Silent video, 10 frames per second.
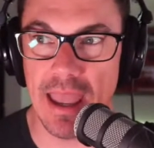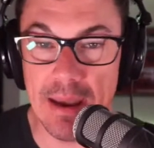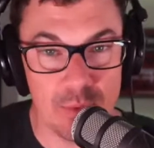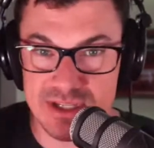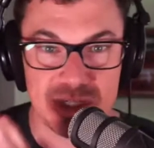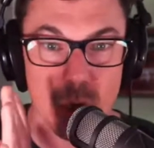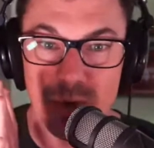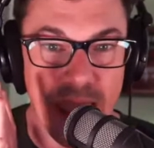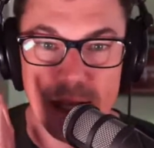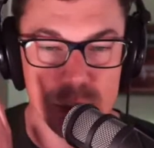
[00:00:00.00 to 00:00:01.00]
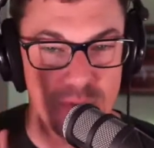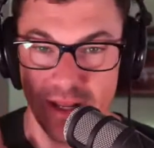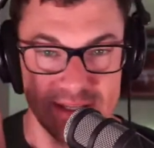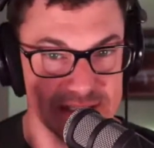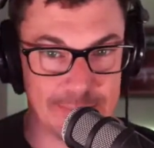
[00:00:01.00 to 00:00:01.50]
It was so natural that
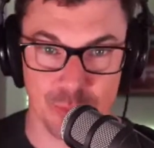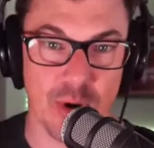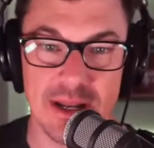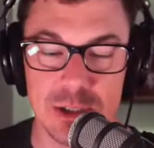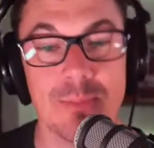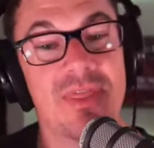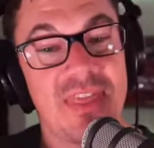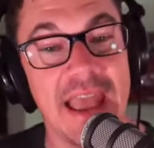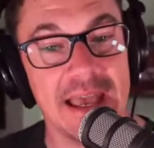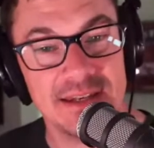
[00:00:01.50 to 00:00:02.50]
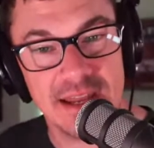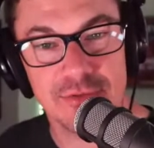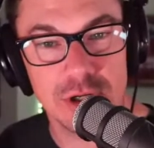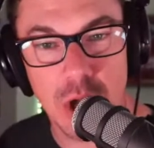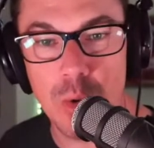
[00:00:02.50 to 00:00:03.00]
I slipped right into it. But they had
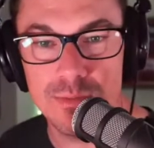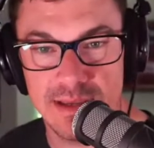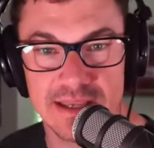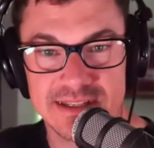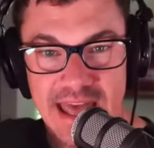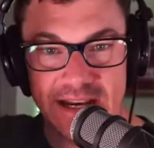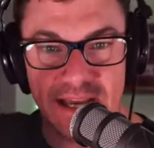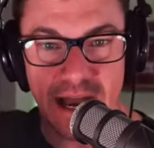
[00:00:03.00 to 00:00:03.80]
never known me as that